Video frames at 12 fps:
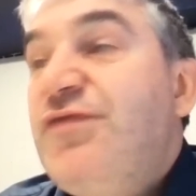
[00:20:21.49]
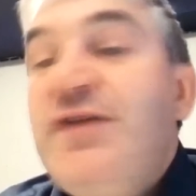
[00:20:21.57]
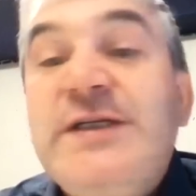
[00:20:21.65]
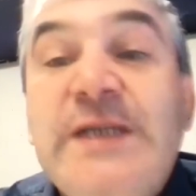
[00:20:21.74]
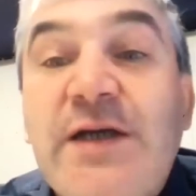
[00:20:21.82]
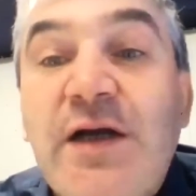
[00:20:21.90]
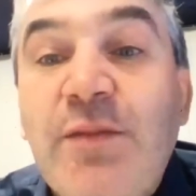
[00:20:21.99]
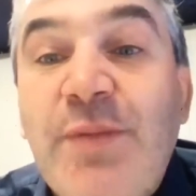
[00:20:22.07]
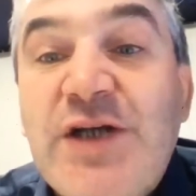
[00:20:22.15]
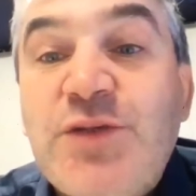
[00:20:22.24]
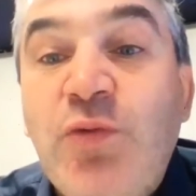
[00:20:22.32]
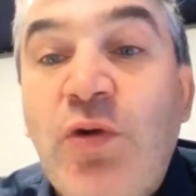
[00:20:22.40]
physical,
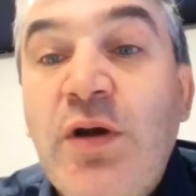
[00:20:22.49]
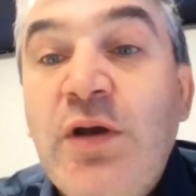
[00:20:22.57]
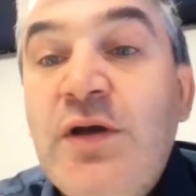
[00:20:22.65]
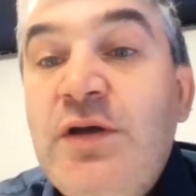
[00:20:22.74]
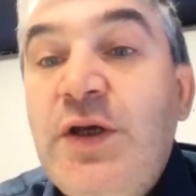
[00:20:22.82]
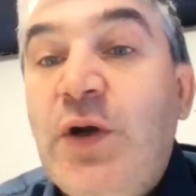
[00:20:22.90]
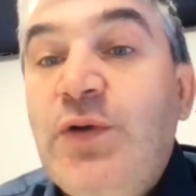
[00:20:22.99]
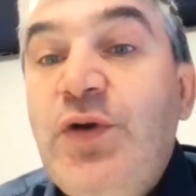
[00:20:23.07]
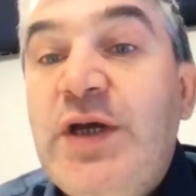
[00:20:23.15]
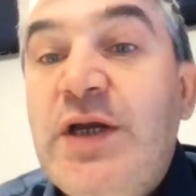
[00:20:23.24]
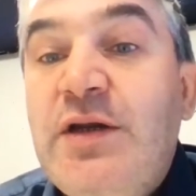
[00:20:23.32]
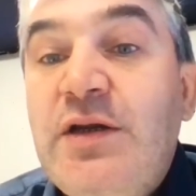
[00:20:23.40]
much more, you know,
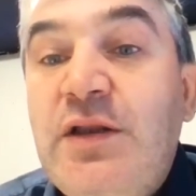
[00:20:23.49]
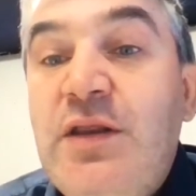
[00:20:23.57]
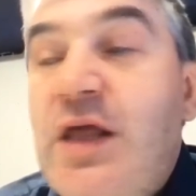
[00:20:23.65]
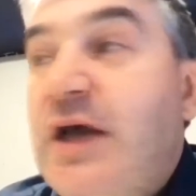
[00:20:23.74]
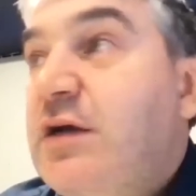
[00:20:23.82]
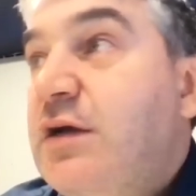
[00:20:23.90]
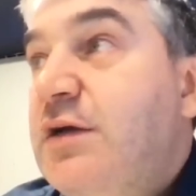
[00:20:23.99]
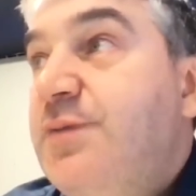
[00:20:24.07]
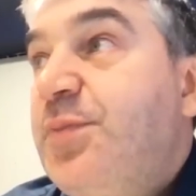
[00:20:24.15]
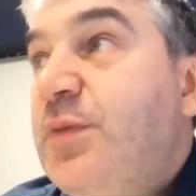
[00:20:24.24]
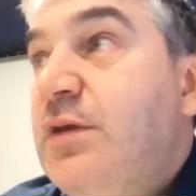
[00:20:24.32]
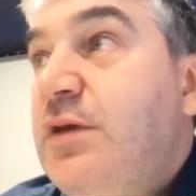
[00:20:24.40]
you can, like,
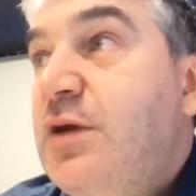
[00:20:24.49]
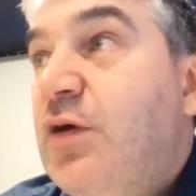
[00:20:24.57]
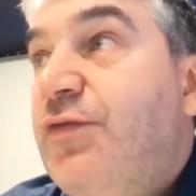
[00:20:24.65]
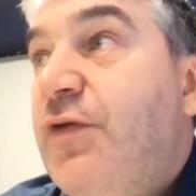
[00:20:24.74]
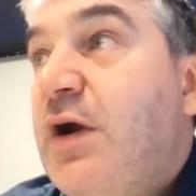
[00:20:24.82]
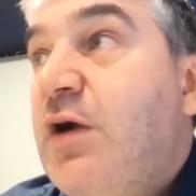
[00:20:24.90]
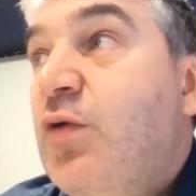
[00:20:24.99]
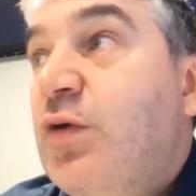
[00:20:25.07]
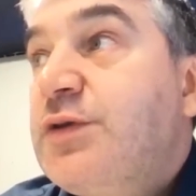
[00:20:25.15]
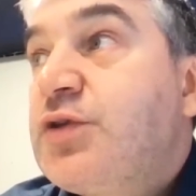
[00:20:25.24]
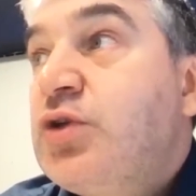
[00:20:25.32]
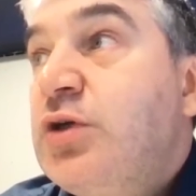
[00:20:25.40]
you know,
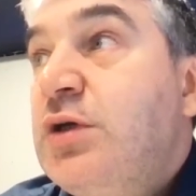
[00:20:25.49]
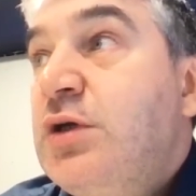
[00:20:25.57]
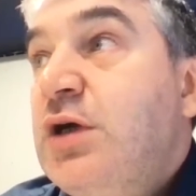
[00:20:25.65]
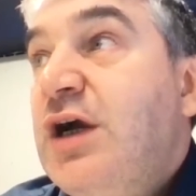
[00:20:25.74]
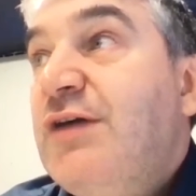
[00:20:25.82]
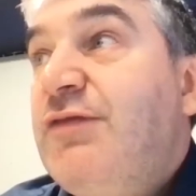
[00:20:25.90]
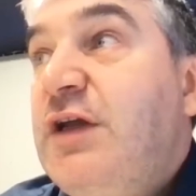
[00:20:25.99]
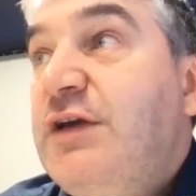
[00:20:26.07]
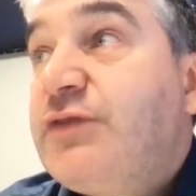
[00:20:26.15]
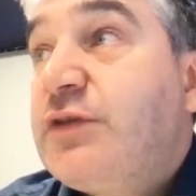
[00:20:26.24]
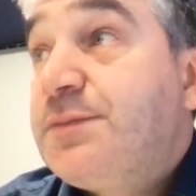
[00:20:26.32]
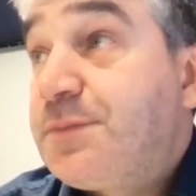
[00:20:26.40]
pharaohs have
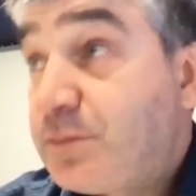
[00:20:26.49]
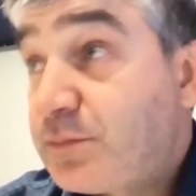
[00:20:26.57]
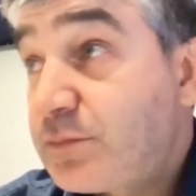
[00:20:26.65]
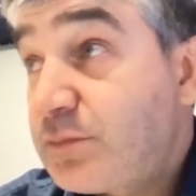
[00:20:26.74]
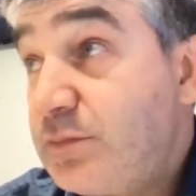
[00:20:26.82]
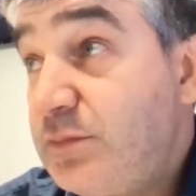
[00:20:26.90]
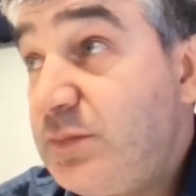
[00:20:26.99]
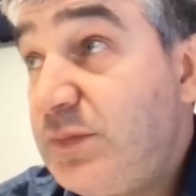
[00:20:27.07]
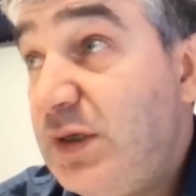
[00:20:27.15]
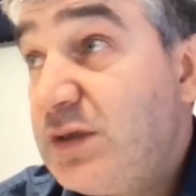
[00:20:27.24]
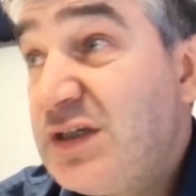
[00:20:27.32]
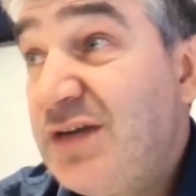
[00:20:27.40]
lived
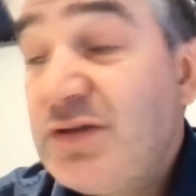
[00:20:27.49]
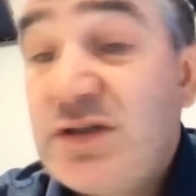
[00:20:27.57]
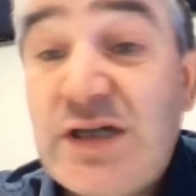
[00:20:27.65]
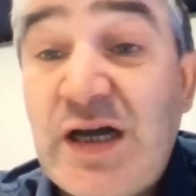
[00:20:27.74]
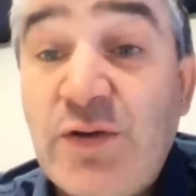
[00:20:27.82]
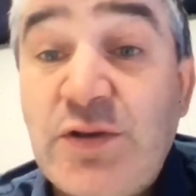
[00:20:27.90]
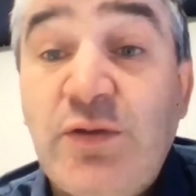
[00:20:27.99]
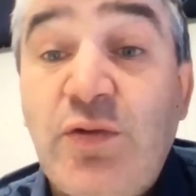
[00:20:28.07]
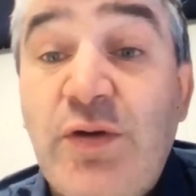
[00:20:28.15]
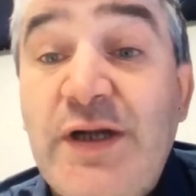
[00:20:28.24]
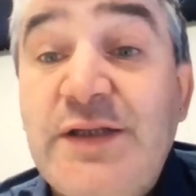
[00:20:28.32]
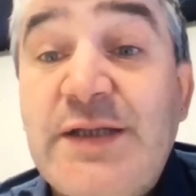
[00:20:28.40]
7,000
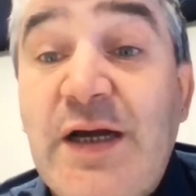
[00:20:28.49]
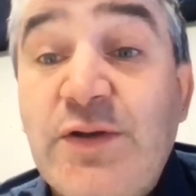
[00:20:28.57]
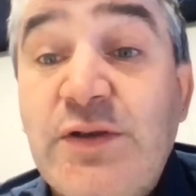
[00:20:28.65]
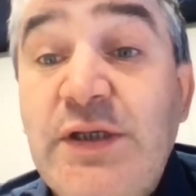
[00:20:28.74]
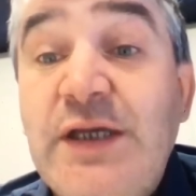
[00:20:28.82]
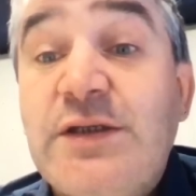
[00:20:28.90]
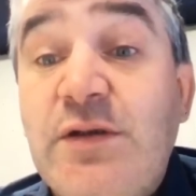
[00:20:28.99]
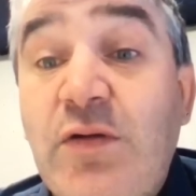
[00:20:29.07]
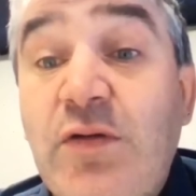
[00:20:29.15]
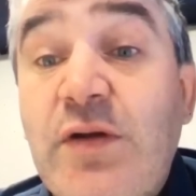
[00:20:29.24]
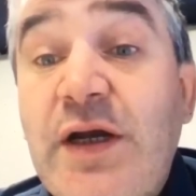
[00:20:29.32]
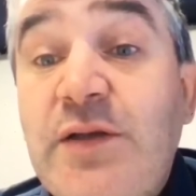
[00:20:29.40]
or 8,000 years ago,
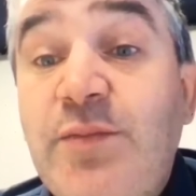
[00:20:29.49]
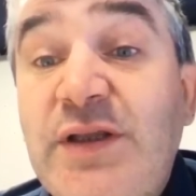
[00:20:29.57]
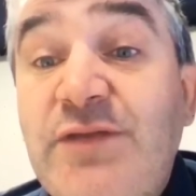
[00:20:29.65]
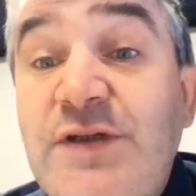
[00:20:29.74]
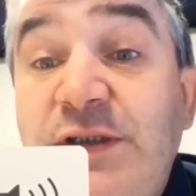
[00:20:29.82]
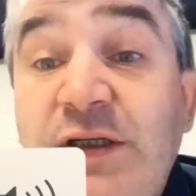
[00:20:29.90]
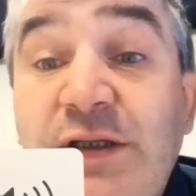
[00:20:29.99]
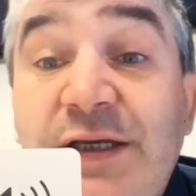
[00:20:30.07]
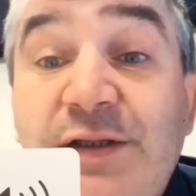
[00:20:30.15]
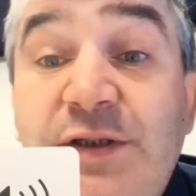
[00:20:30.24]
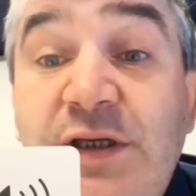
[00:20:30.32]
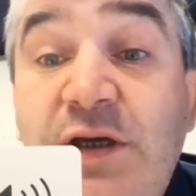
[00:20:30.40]
right? But we still
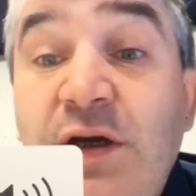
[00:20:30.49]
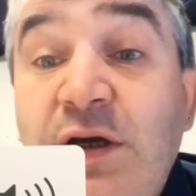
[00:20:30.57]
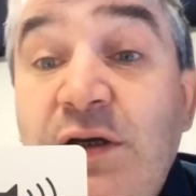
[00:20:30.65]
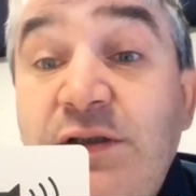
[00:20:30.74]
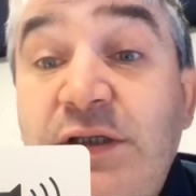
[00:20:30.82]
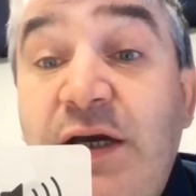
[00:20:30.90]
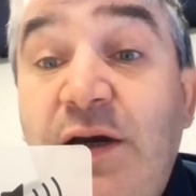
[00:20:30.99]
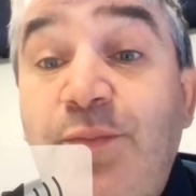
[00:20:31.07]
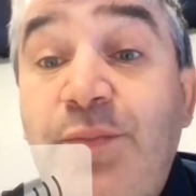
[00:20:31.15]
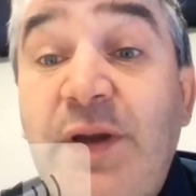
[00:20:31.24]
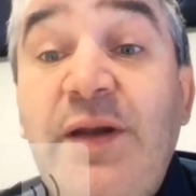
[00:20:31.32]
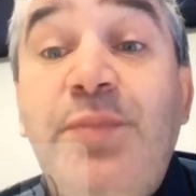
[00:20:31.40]
can see their
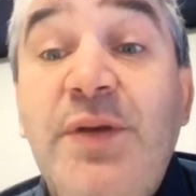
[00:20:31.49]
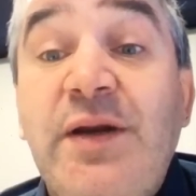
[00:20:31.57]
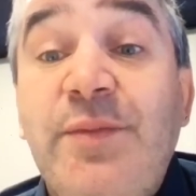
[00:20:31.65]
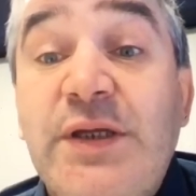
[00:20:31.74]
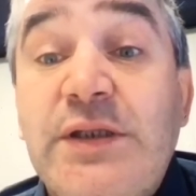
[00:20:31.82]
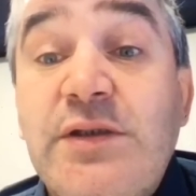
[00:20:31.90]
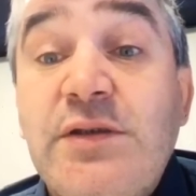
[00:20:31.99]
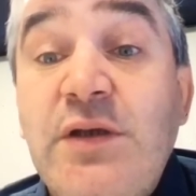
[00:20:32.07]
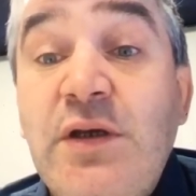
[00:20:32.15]
pyramids.